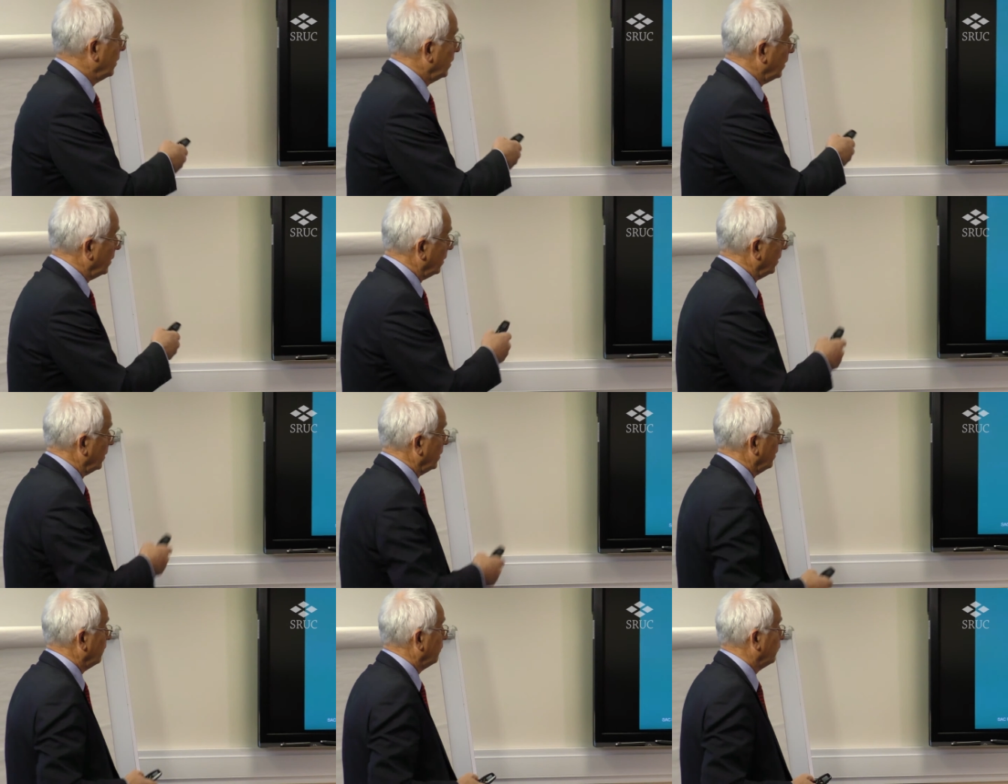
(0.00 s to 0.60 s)
and
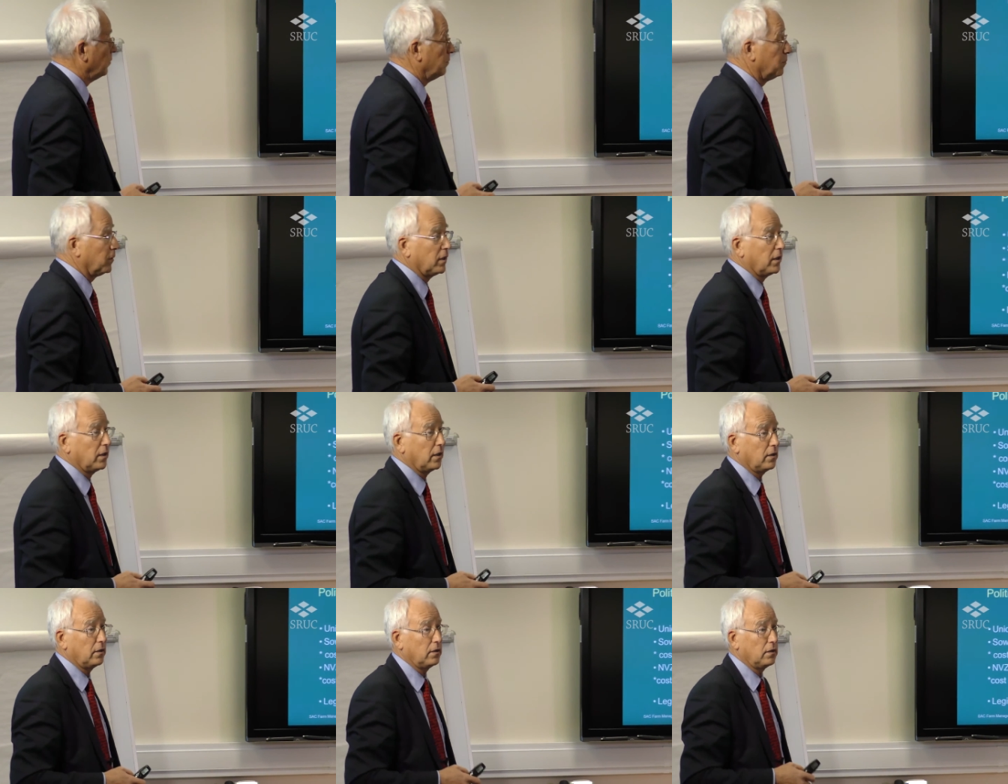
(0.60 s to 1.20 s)
I have to
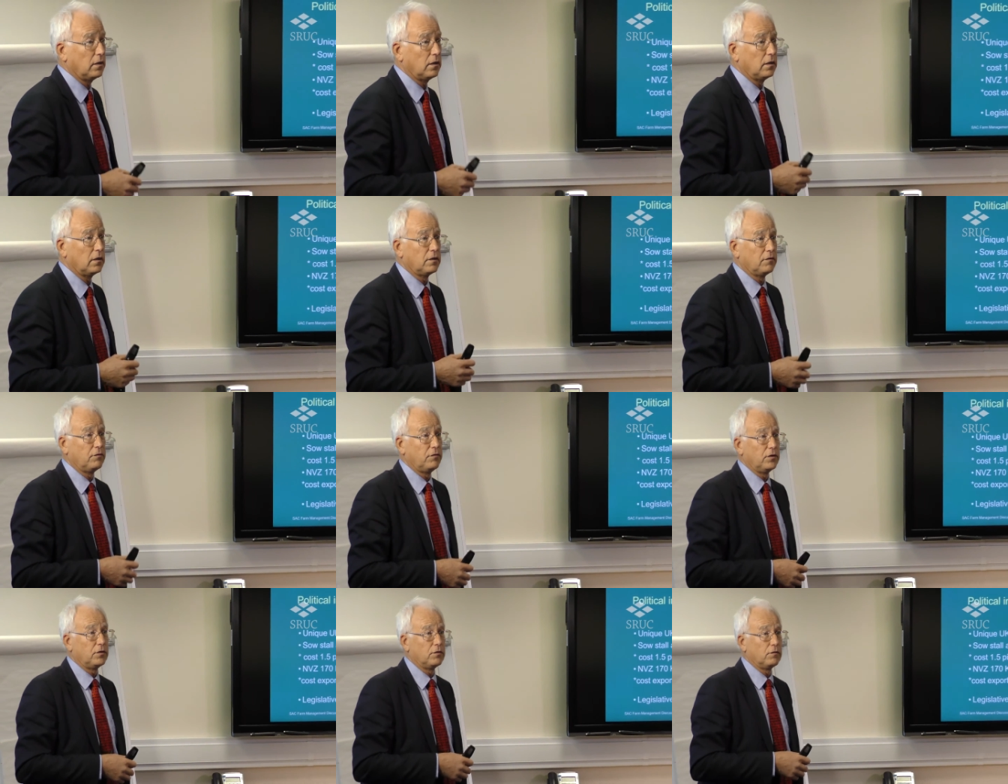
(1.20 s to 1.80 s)
buy an
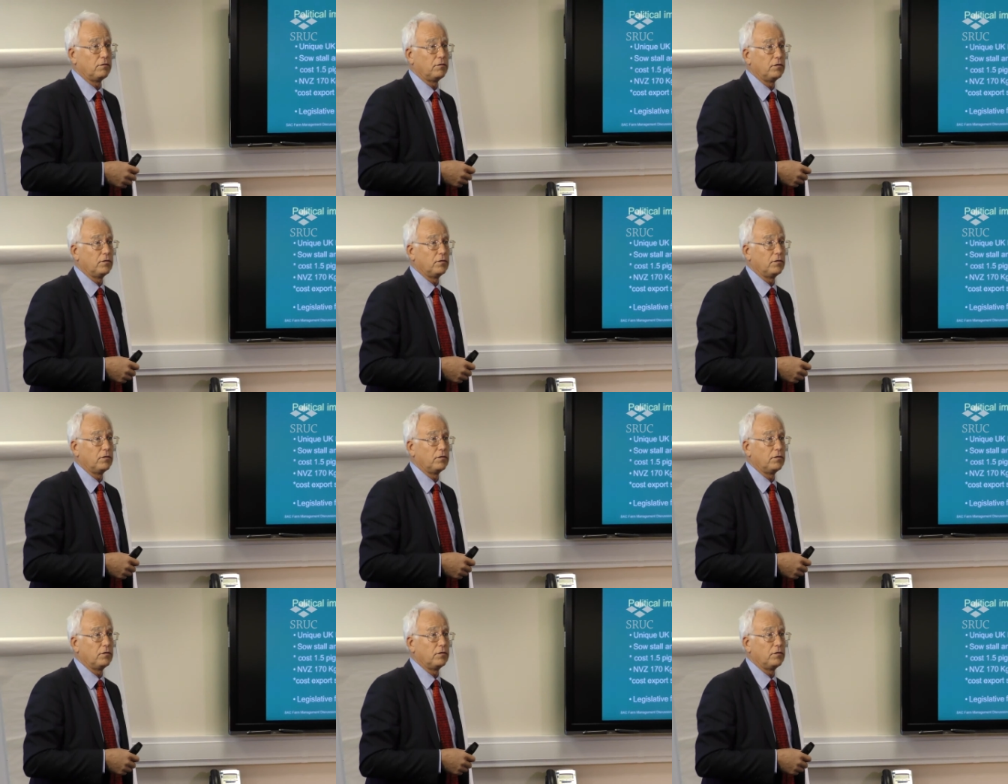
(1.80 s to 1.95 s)
artificial